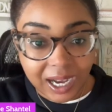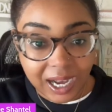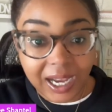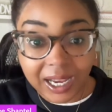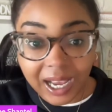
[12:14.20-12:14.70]

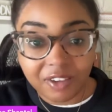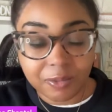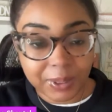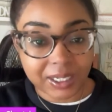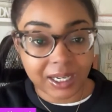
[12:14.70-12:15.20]
I have
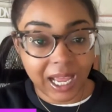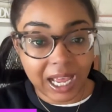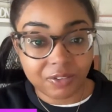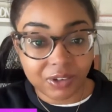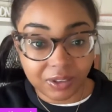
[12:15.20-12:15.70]
been
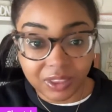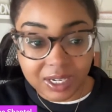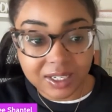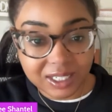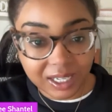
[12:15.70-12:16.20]
having
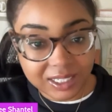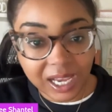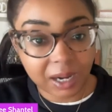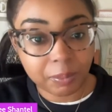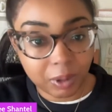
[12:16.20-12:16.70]
these
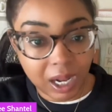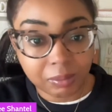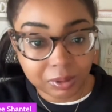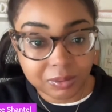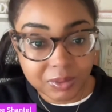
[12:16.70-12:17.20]
exact
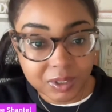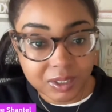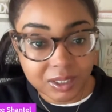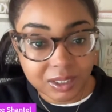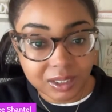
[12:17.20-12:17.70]
problems,
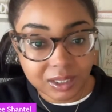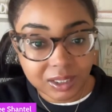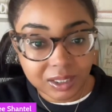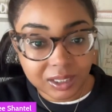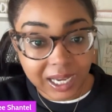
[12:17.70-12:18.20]

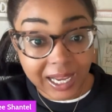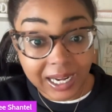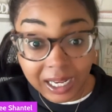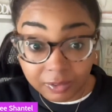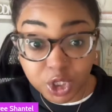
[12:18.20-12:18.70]
and
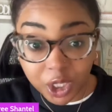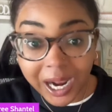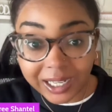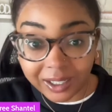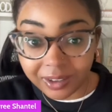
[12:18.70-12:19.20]
I have
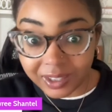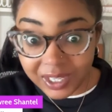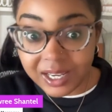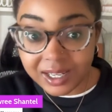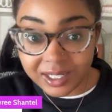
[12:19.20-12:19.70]
tried
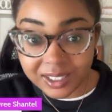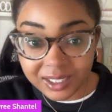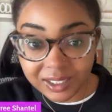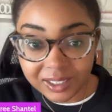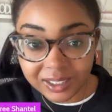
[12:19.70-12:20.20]

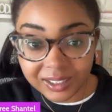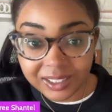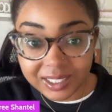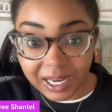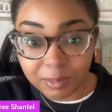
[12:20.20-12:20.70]
these
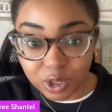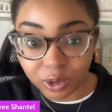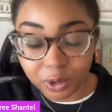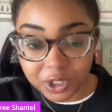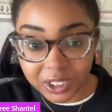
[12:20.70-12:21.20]
same
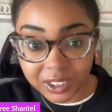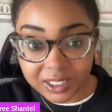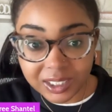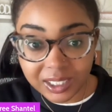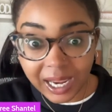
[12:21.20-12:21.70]

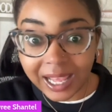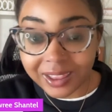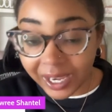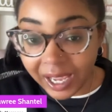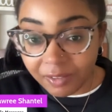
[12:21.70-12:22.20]
solutions, and
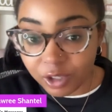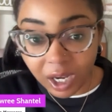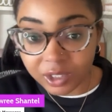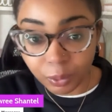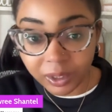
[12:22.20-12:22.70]
they have
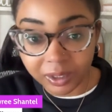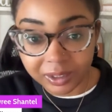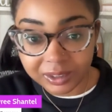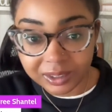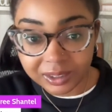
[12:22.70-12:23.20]
not
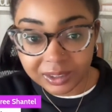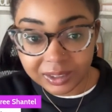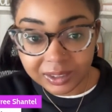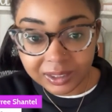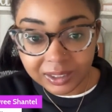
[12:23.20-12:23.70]
worked.
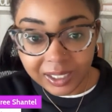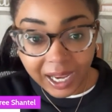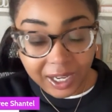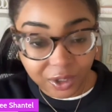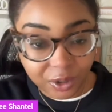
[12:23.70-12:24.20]

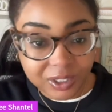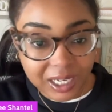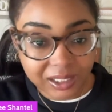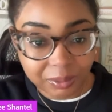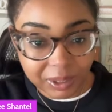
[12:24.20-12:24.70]
And you're
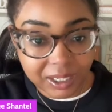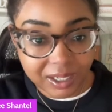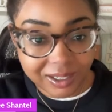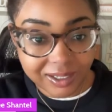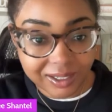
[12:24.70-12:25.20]
telling me